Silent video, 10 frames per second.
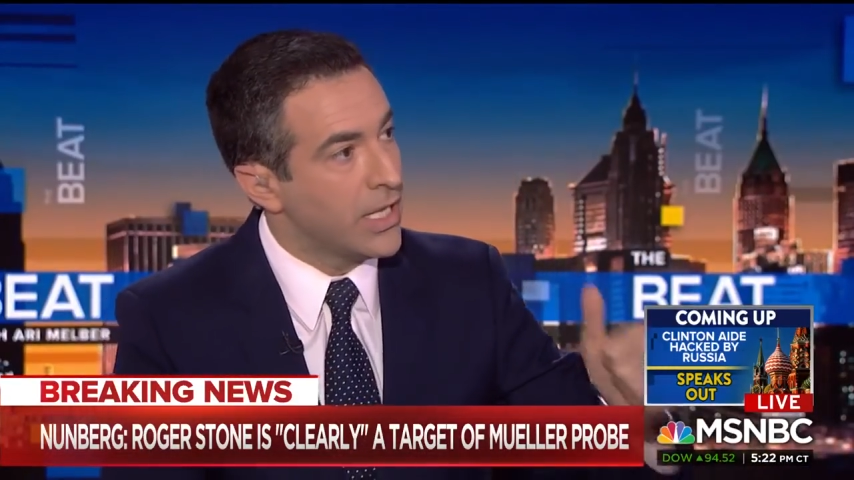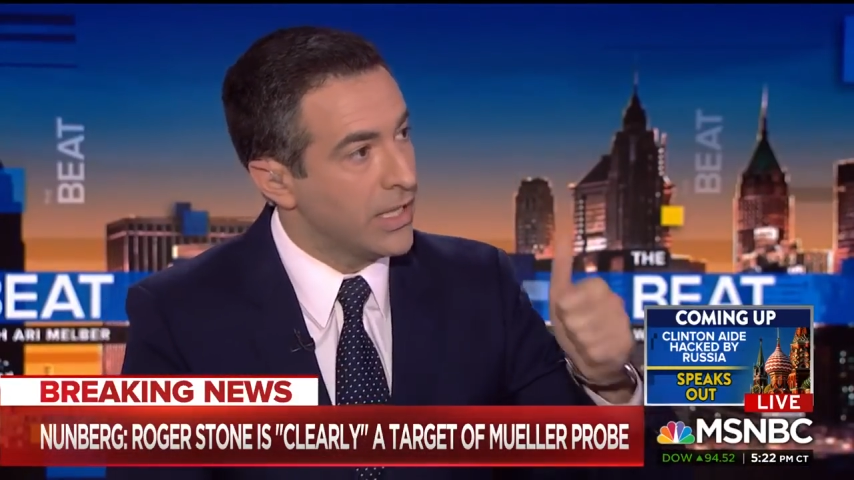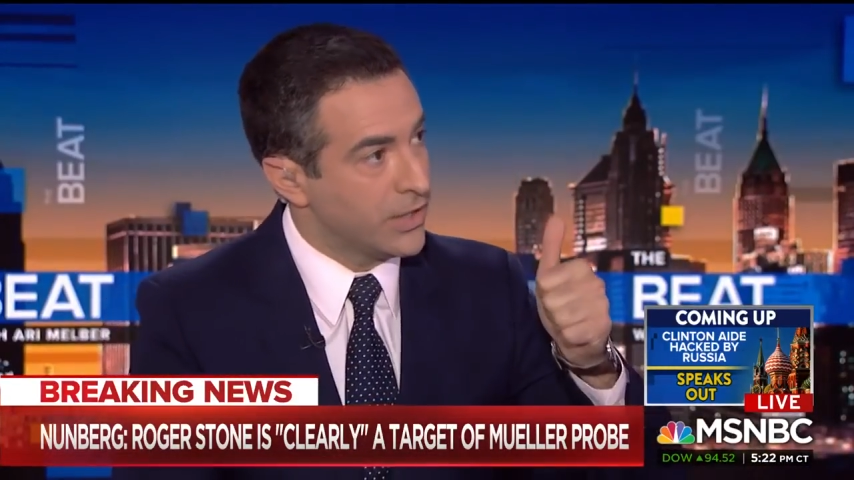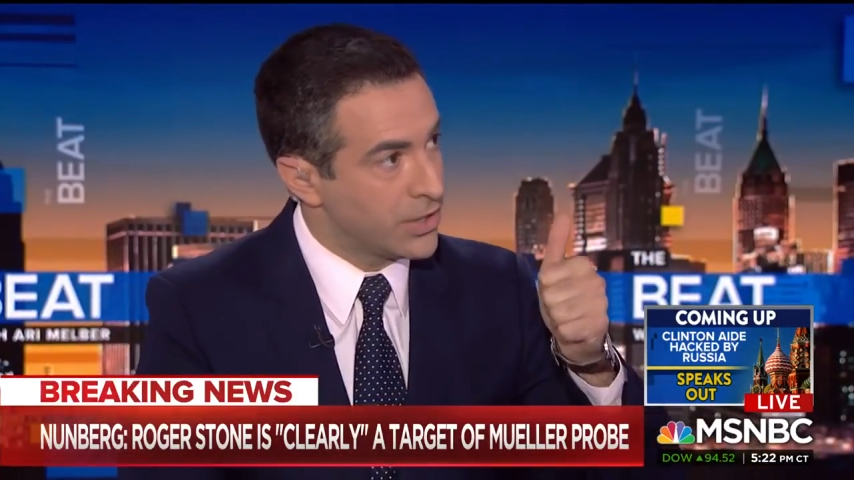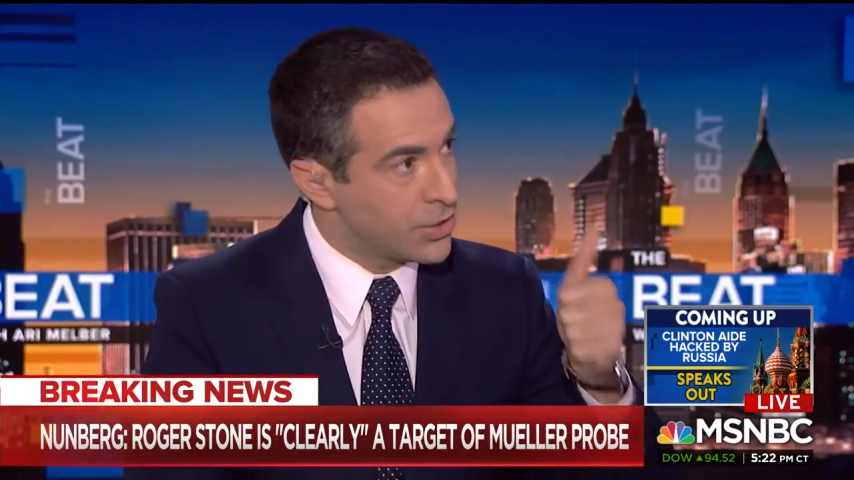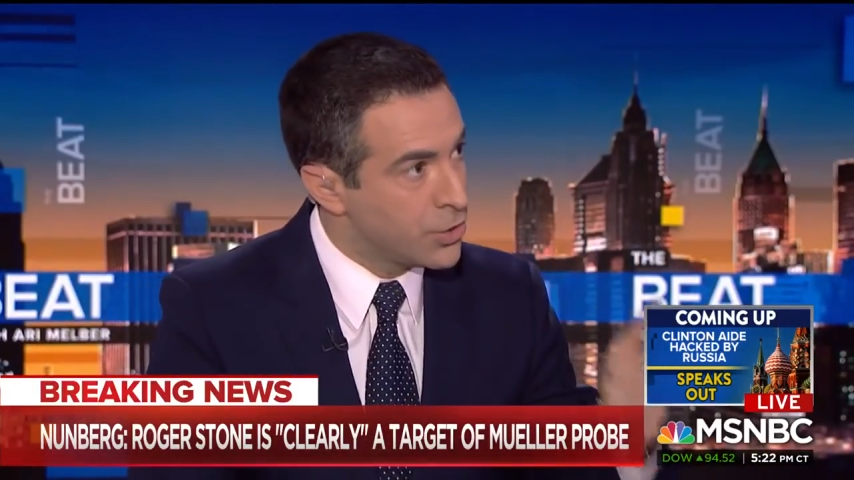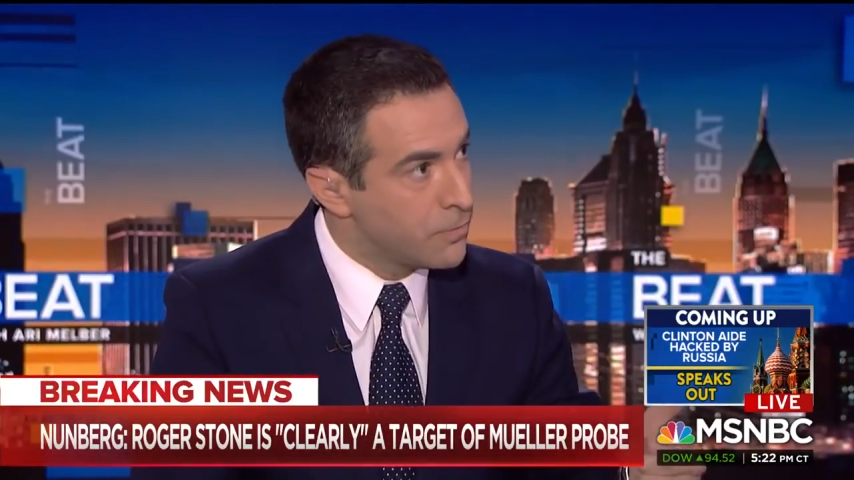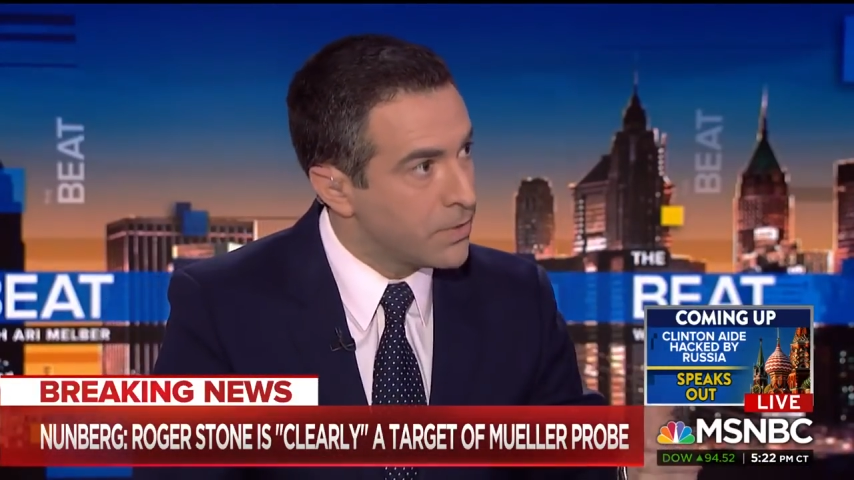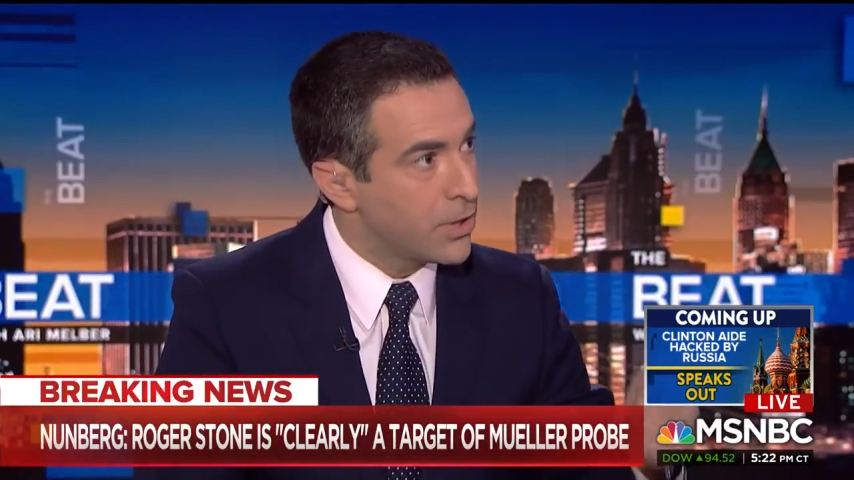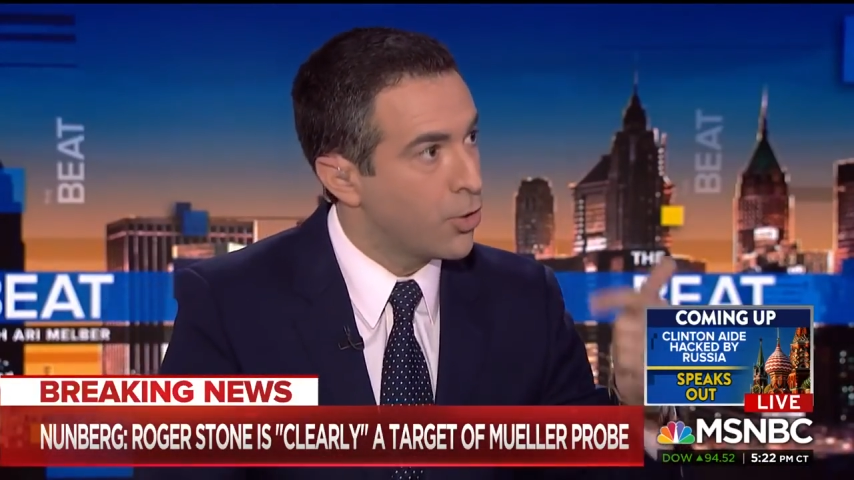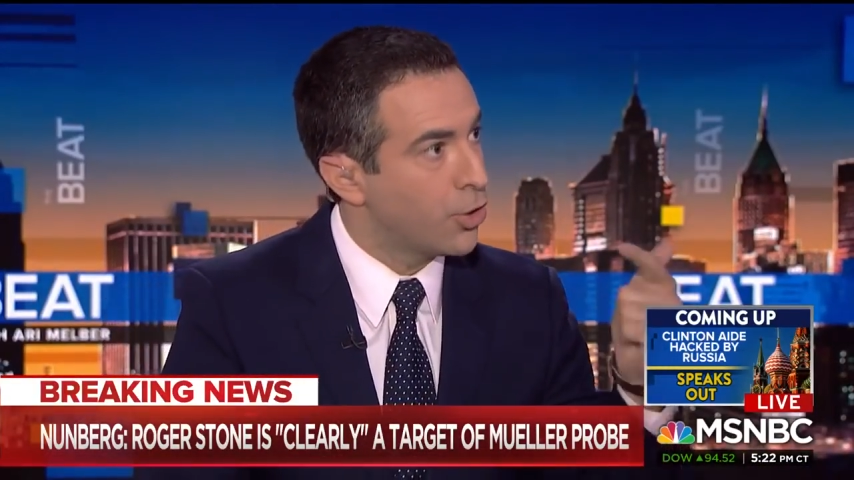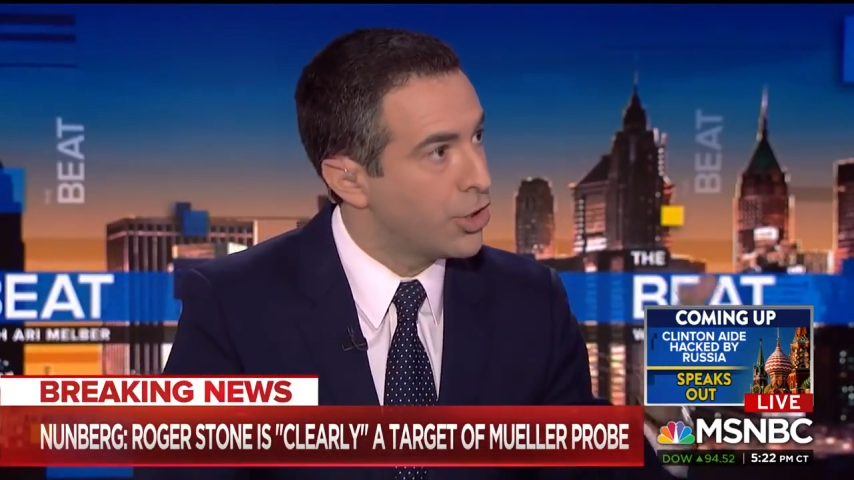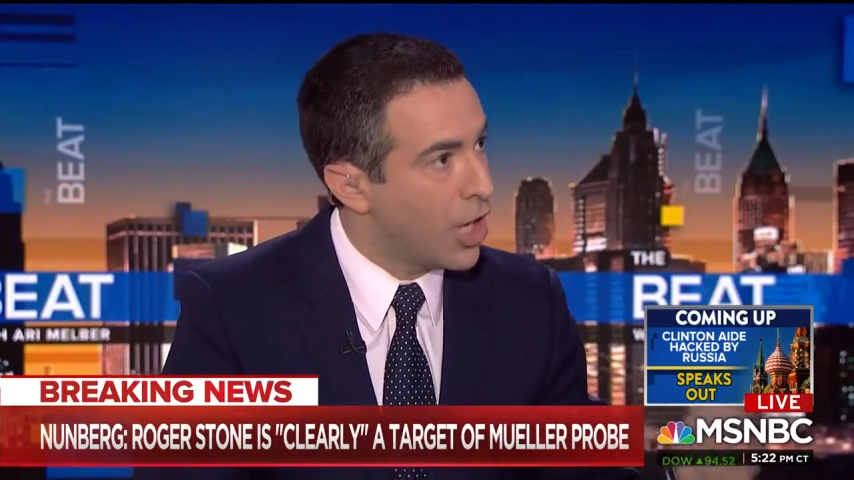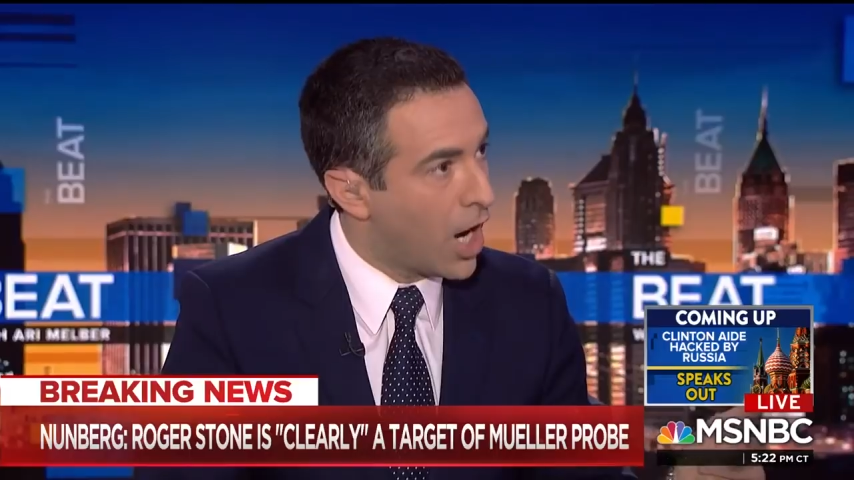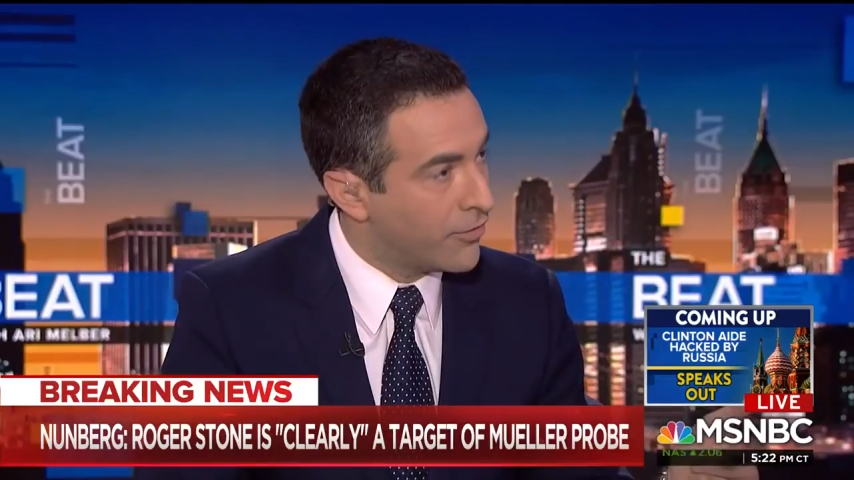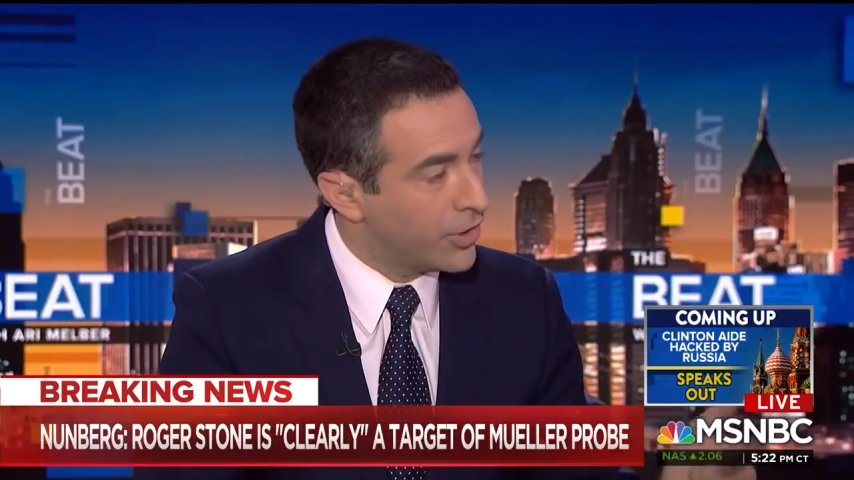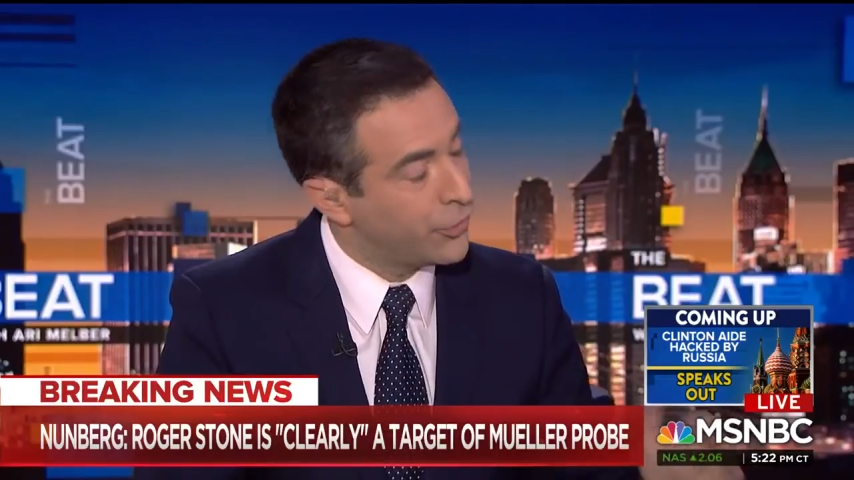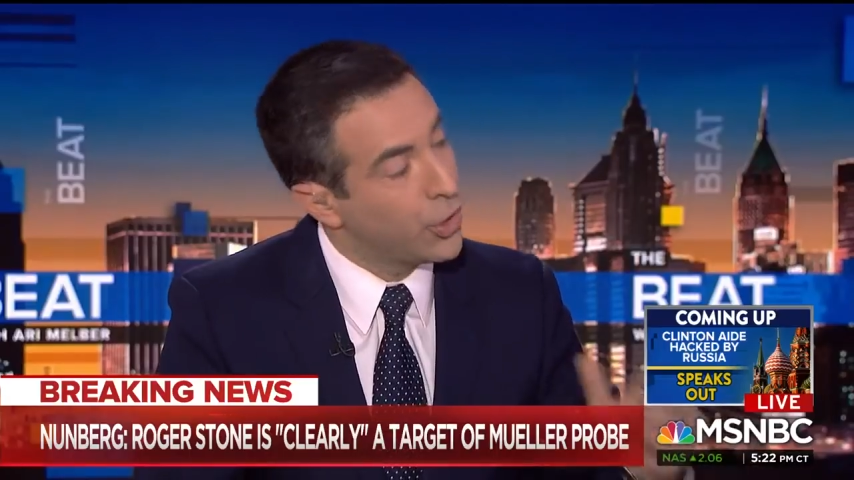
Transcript: is stupid or a novice.